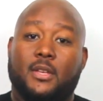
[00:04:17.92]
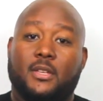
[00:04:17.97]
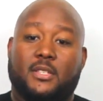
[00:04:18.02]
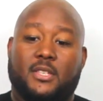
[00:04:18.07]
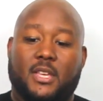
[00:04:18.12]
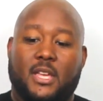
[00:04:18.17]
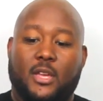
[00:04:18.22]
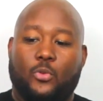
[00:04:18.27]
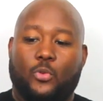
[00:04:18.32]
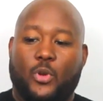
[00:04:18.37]

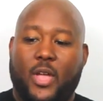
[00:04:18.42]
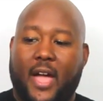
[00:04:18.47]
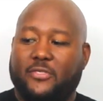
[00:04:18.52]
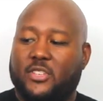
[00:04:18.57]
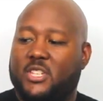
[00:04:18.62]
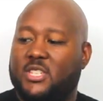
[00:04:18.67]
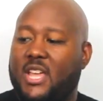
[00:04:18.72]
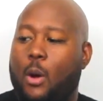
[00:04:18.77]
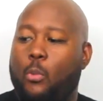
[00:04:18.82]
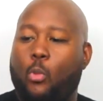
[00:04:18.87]
See, we have
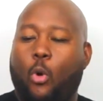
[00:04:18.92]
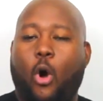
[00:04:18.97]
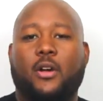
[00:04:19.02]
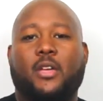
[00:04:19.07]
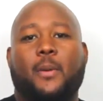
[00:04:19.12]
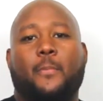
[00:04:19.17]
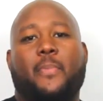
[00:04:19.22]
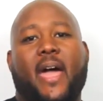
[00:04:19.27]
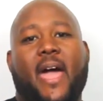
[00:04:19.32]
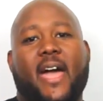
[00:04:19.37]
to stop
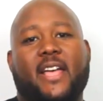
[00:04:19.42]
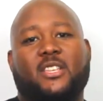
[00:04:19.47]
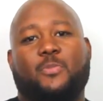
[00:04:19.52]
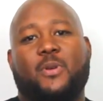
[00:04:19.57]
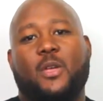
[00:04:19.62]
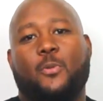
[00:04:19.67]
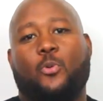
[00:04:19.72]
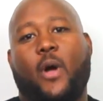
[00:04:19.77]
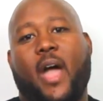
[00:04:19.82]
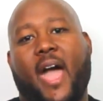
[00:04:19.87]
walking
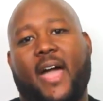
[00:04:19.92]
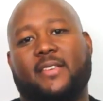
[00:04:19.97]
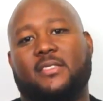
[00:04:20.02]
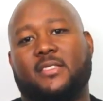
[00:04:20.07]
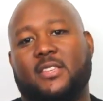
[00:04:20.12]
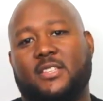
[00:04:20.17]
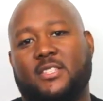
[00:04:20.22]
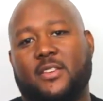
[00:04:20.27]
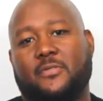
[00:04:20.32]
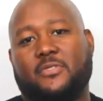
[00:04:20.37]
past people
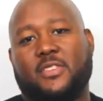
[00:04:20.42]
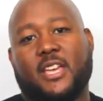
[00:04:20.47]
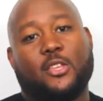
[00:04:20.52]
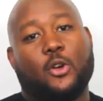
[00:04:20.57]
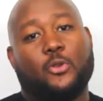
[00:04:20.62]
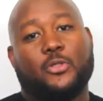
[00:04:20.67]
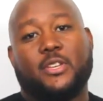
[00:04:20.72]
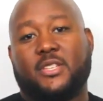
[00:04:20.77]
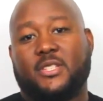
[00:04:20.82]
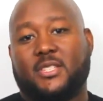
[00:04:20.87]
acting as if they
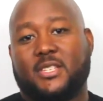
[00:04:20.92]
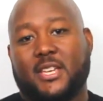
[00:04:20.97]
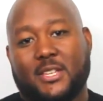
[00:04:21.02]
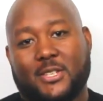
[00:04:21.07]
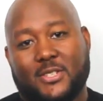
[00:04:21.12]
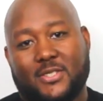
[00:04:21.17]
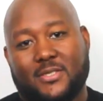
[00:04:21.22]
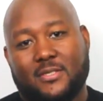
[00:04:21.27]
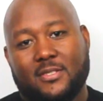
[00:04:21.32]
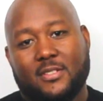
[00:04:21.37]
don't
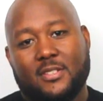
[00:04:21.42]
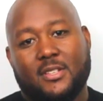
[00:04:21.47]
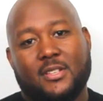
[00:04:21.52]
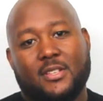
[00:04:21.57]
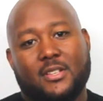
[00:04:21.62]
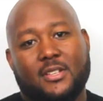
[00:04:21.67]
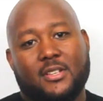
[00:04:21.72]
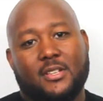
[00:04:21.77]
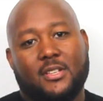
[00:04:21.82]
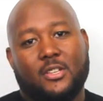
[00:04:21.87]
exist.
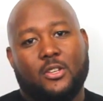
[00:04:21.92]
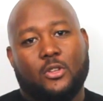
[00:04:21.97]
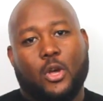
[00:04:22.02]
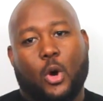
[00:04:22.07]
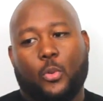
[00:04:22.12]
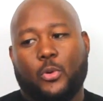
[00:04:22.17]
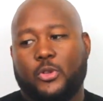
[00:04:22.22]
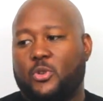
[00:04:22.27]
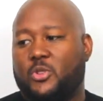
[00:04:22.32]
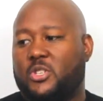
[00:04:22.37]
You
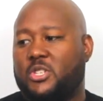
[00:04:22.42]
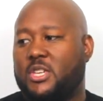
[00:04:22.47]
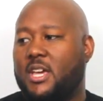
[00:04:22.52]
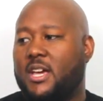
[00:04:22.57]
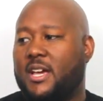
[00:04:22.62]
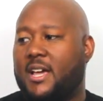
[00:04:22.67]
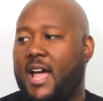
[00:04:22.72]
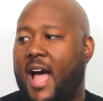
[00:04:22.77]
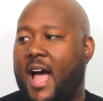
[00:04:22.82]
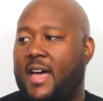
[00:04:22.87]
know, when you
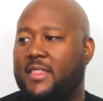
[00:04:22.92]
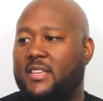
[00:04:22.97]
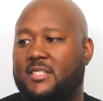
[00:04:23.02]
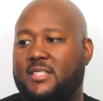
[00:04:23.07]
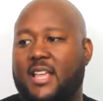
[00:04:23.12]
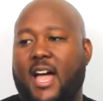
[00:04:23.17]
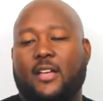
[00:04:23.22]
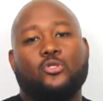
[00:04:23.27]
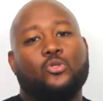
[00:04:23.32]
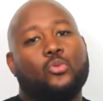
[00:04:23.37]
see a guy
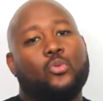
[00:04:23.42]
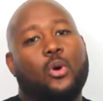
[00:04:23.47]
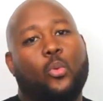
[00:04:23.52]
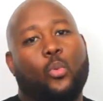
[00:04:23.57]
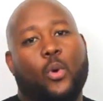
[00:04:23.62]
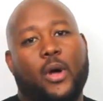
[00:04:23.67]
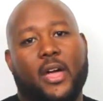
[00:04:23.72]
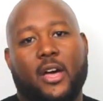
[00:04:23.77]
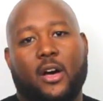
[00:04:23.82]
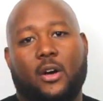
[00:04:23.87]
that's not
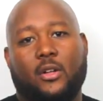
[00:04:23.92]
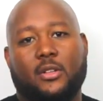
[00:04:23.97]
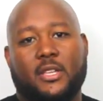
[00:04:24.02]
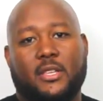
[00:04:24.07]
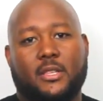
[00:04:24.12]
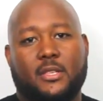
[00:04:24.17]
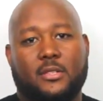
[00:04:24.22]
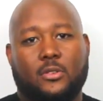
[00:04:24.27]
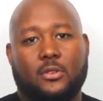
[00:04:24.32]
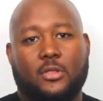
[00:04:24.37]
doing well,
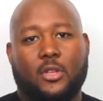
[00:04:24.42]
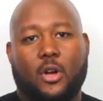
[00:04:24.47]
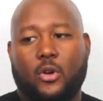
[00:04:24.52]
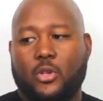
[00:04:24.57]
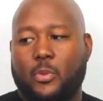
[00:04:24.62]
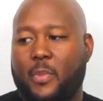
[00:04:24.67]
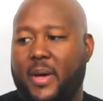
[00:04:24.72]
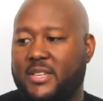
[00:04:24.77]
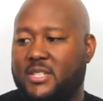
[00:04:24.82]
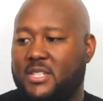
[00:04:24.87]
and you know,
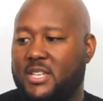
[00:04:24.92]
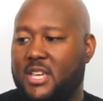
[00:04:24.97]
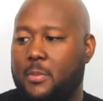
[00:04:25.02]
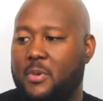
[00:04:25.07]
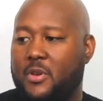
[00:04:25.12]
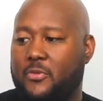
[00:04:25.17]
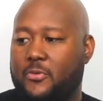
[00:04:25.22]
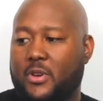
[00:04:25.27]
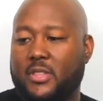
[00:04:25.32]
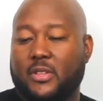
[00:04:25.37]
you may see
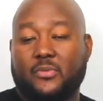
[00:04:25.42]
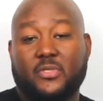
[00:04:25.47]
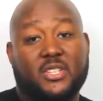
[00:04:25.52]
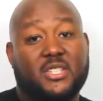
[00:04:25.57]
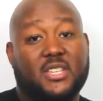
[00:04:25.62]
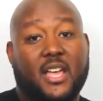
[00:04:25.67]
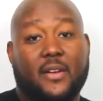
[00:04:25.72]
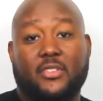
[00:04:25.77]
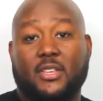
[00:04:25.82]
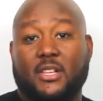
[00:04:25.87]
him in front of a
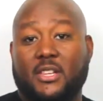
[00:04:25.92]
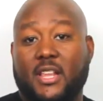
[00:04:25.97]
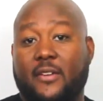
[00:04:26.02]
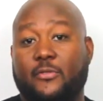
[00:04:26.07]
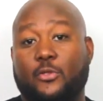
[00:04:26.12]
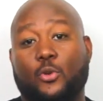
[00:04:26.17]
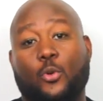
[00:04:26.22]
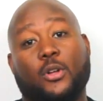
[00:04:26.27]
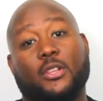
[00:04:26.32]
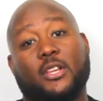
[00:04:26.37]

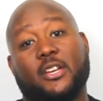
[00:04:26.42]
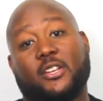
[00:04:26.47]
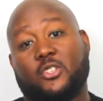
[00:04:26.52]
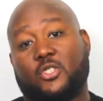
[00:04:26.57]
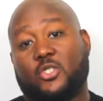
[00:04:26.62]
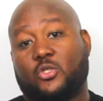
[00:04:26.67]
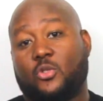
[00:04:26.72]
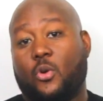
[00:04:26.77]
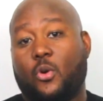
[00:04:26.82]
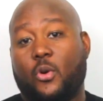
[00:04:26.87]
7-Eleven or a liquor
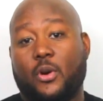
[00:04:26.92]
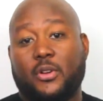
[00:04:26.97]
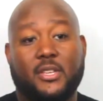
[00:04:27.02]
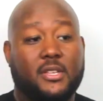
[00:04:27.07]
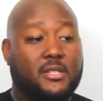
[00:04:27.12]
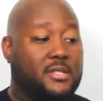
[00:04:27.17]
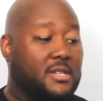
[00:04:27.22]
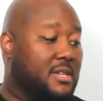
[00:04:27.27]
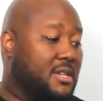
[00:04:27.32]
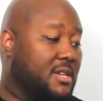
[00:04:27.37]
store, and
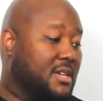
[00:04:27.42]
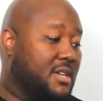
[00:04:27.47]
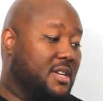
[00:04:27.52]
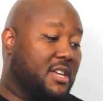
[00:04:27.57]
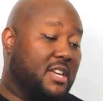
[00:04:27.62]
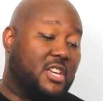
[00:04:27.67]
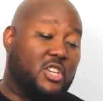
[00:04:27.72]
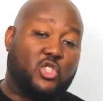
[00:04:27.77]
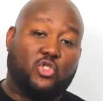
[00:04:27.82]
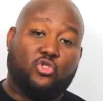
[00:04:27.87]

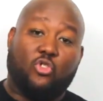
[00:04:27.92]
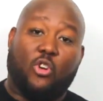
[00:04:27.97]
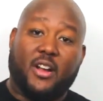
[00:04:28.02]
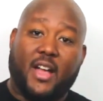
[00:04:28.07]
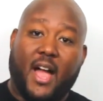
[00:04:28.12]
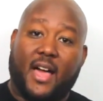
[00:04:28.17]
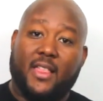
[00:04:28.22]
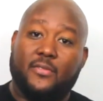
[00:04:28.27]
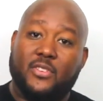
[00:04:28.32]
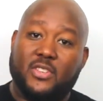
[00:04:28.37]
he's
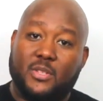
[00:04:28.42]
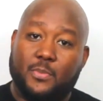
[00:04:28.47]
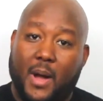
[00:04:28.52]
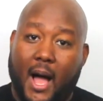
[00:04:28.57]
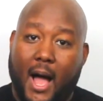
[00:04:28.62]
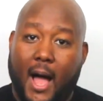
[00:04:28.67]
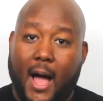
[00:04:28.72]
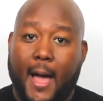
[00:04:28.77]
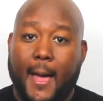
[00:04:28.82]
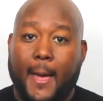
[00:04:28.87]
drunk out of his
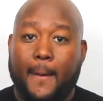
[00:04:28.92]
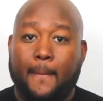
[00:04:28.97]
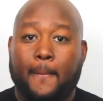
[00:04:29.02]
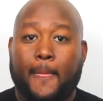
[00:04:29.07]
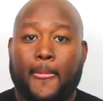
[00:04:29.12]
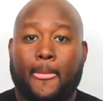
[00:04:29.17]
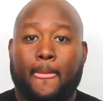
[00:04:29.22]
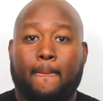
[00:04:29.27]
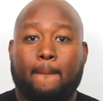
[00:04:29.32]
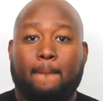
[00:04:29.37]
mind.
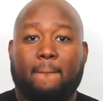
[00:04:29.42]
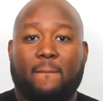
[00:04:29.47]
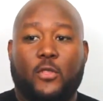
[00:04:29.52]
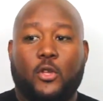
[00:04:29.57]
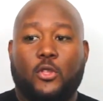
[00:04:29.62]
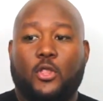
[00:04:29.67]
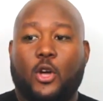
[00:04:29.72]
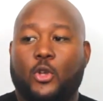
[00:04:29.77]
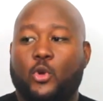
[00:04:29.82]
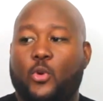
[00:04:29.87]

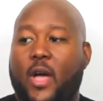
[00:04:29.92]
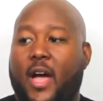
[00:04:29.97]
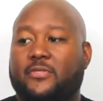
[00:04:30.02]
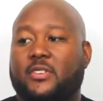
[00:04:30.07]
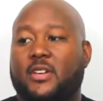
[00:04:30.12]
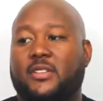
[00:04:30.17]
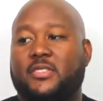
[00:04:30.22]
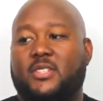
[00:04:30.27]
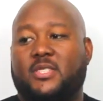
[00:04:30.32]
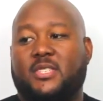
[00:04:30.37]
You know, you
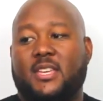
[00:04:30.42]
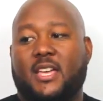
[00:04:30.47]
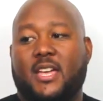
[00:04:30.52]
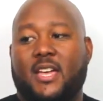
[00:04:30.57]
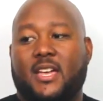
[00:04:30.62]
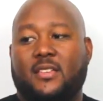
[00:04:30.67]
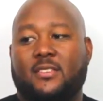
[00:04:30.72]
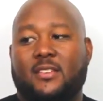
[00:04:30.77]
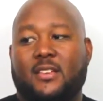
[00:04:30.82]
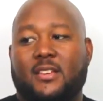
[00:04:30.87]
have to
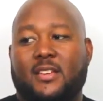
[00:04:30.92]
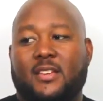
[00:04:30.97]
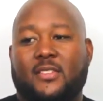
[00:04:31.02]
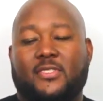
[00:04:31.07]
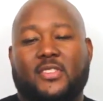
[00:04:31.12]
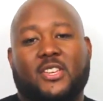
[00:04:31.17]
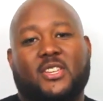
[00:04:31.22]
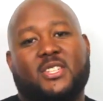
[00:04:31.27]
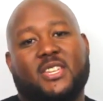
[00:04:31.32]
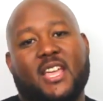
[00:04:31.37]
understand
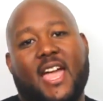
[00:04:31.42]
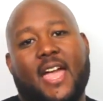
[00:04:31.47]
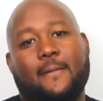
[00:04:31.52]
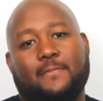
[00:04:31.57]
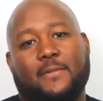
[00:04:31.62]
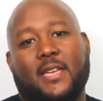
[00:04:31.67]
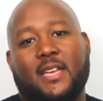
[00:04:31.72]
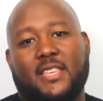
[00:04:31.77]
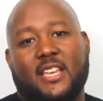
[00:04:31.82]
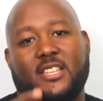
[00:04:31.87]
the
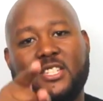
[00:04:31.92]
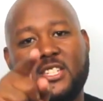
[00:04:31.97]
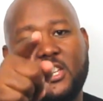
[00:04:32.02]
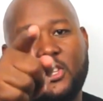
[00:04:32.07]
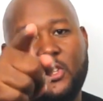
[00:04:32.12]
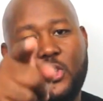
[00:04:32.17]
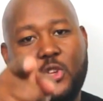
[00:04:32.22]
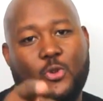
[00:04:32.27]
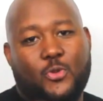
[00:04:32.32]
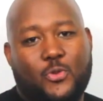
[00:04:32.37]
same thing that's
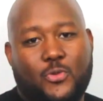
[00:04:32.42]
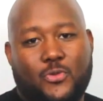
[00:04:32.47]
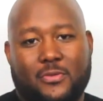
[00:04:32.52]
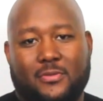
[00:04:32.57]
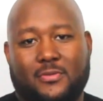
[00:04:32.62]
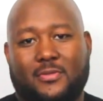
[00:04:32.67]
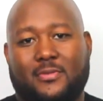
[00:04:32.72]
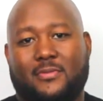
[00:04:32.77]
in you